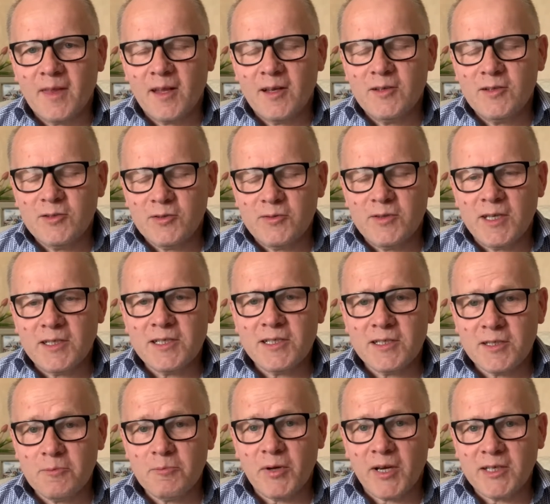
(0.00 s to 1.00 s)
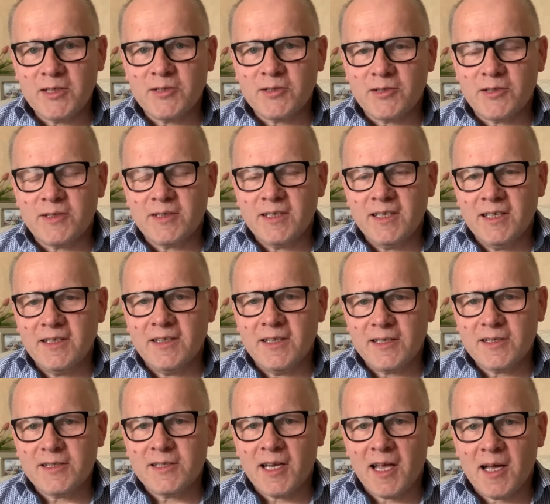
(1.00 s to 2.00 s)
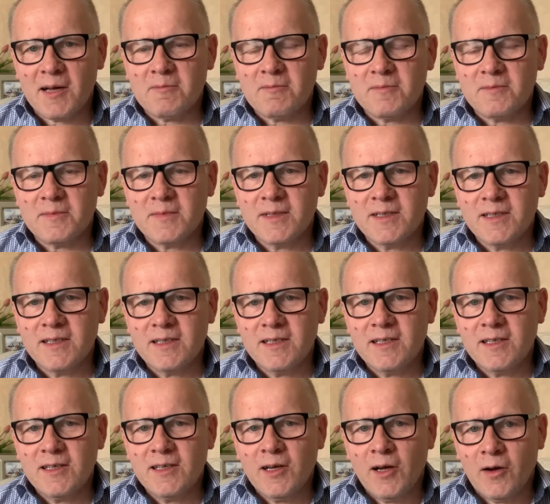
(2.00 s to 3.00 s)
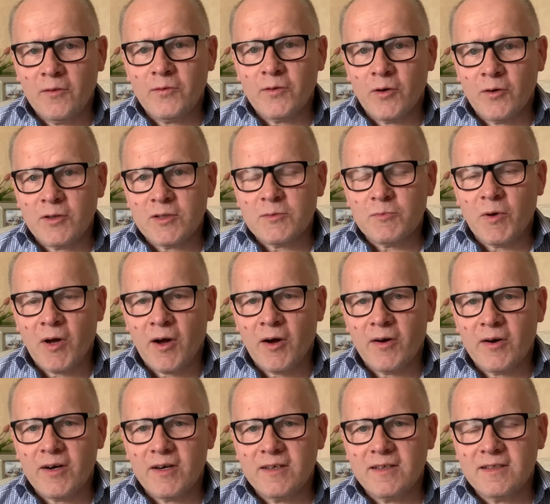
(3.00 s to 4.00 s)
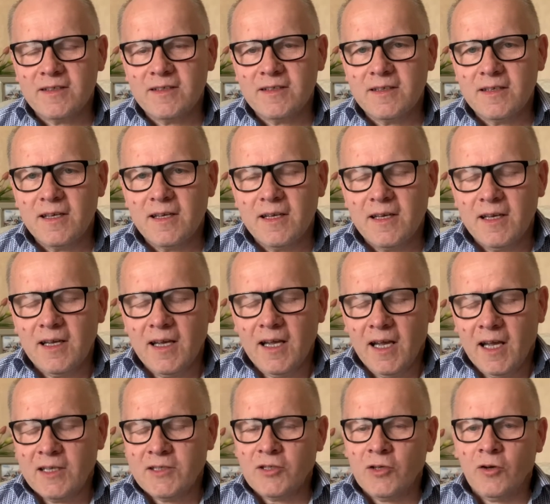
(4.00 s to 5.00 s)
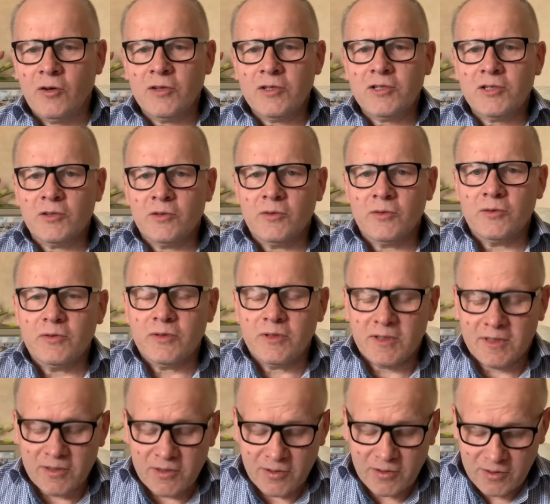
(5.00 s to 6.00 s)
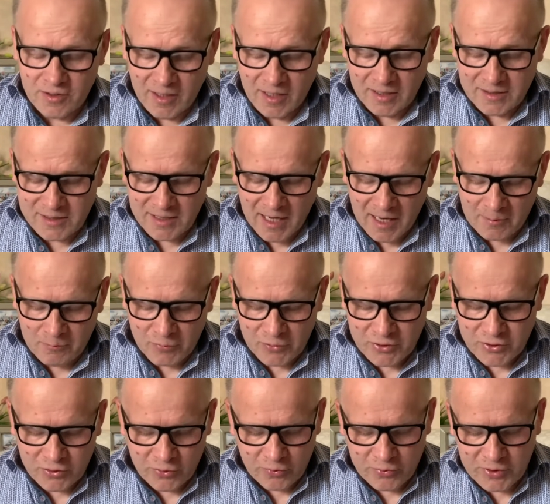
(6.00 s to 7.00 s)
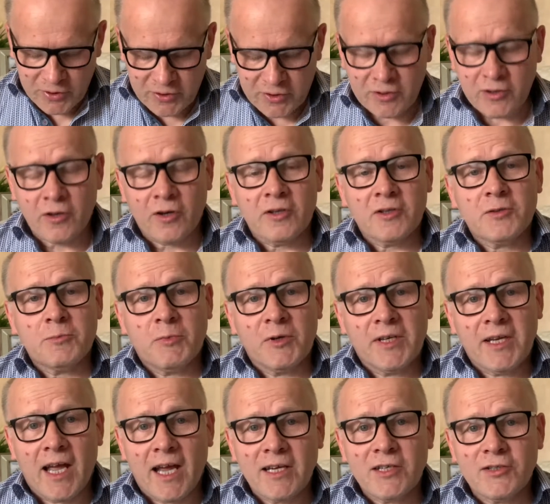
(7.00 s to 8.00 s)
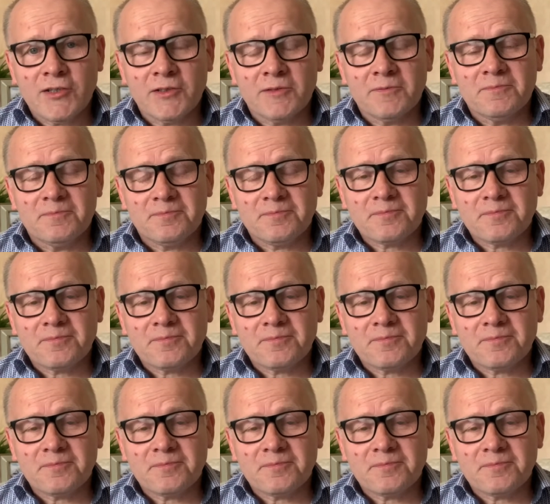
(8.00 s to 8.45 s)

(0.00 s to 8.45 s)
So this is a picture in this Psalm of God's power. It's also a Psalm which shows us God's protection,